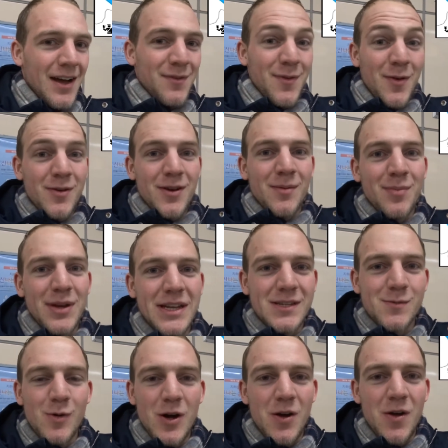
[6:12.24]
Phone company
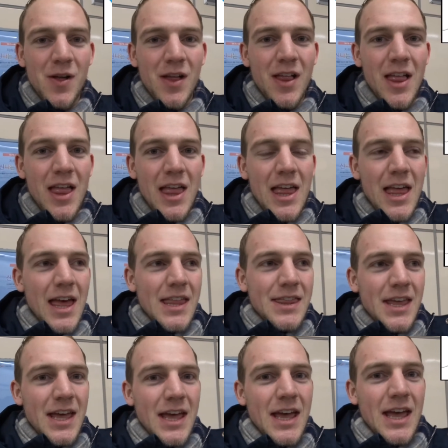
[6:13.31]
as well. And
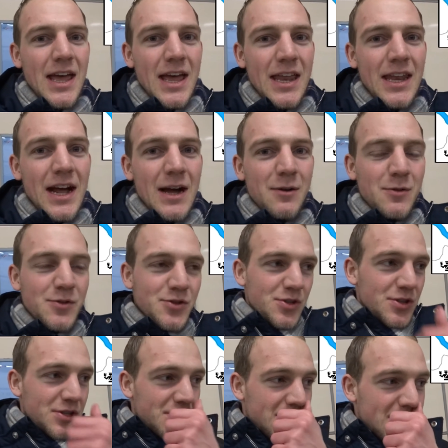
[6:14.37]
then I will
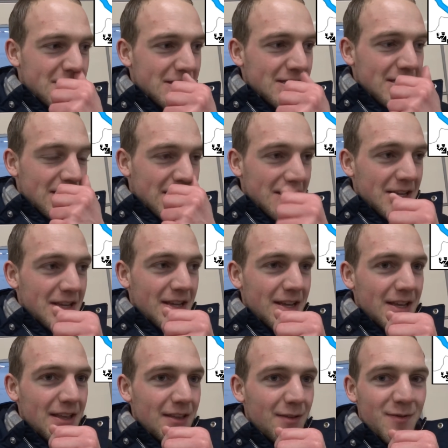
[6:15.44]
just
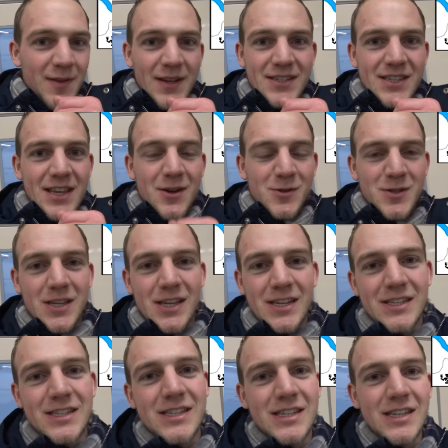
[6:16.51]
fix those
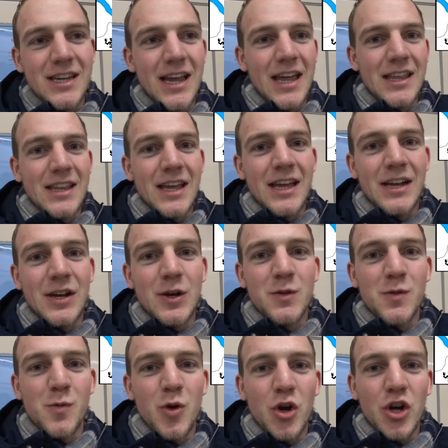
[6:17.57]
things and then go
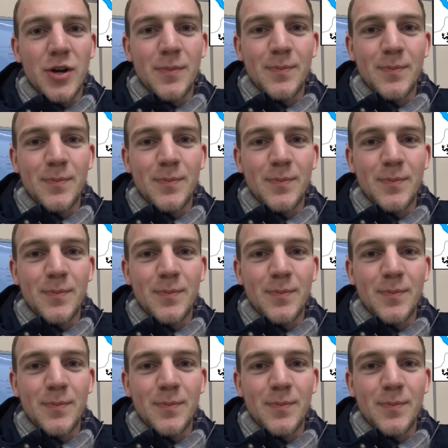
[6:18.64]
to work.